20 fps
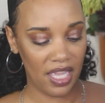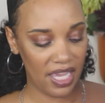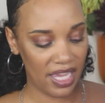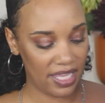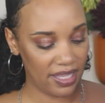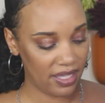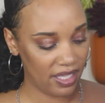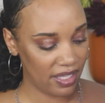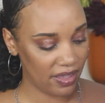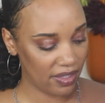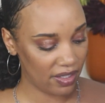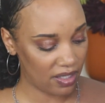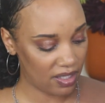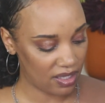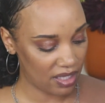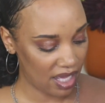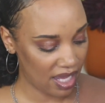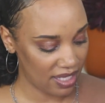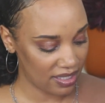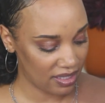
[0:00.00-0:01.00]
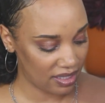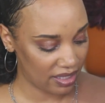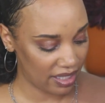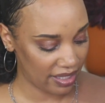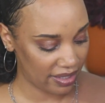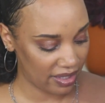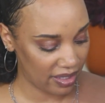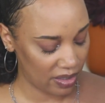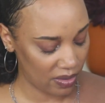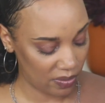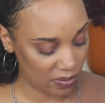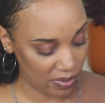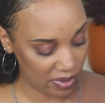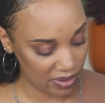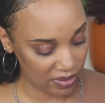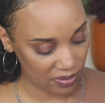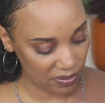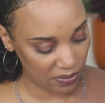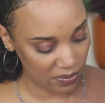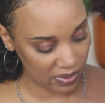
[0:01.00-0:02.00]
And then the gloss that I think
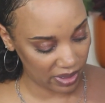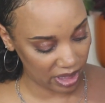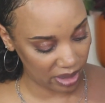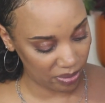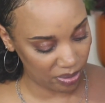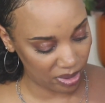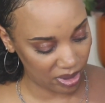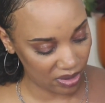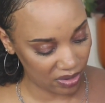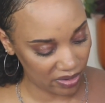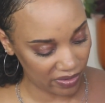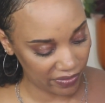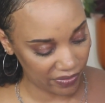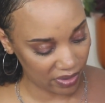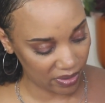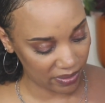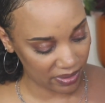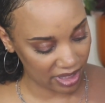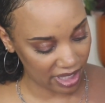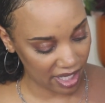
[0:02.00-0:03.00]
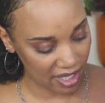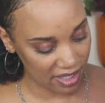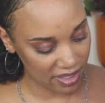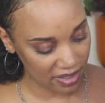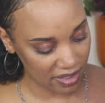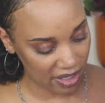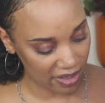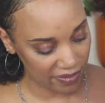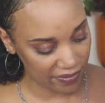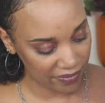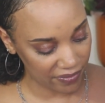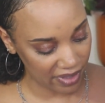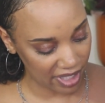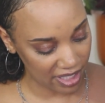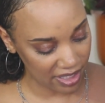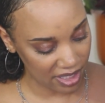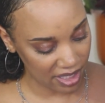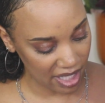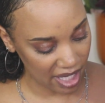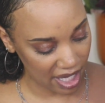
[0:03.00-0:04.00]
works really beautiful with that is called
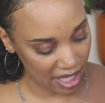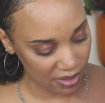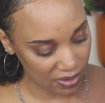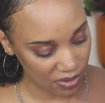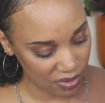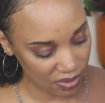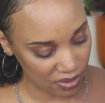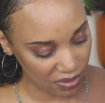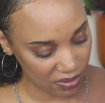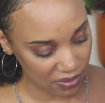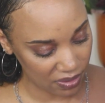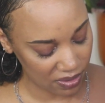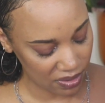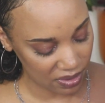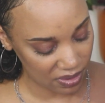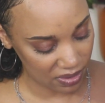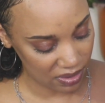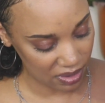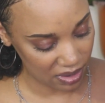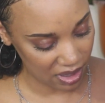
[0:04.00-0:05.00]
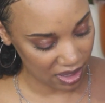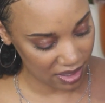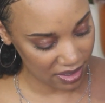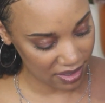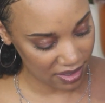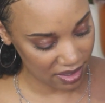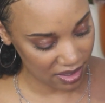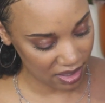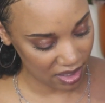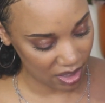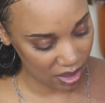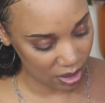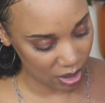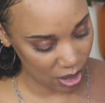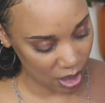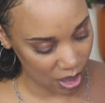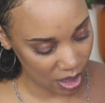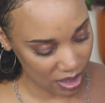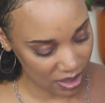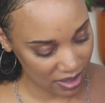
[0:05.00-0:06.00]
Flush Astral Lust
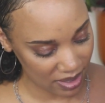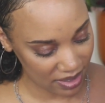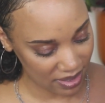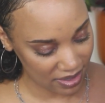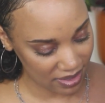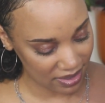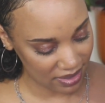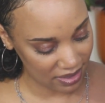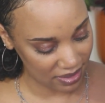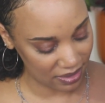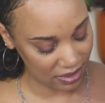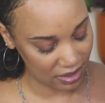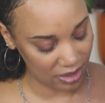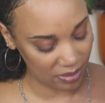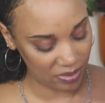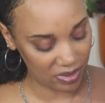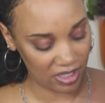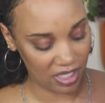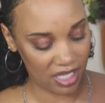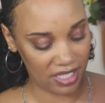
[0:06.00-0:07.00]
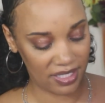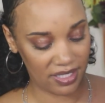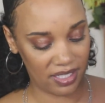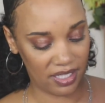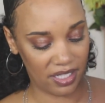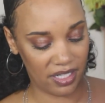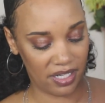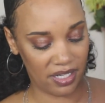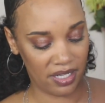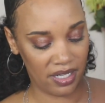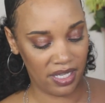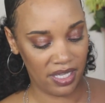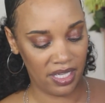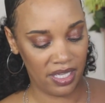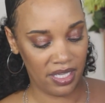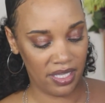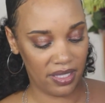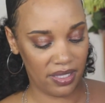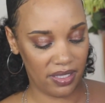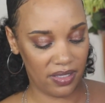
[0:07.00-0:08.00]
Gloss. It's a lip gloss here.
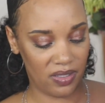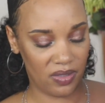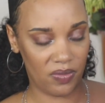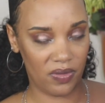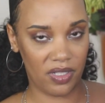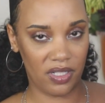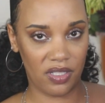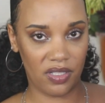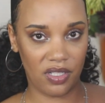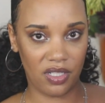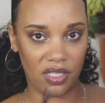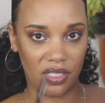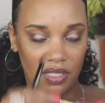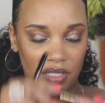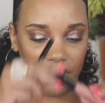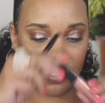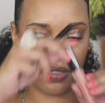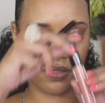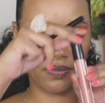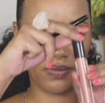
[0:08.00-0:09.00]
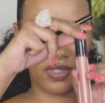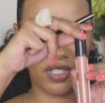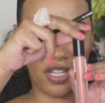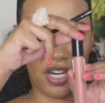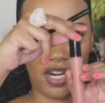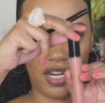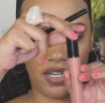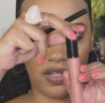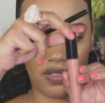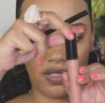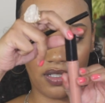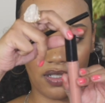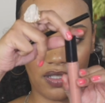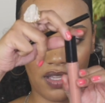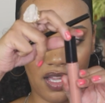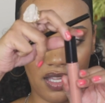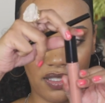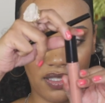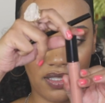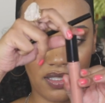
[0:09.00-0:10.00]
This one is just so, sorry, here's the
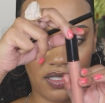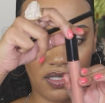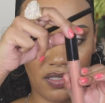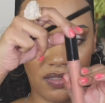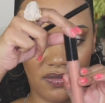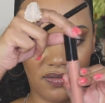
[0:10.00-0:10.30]
gloss.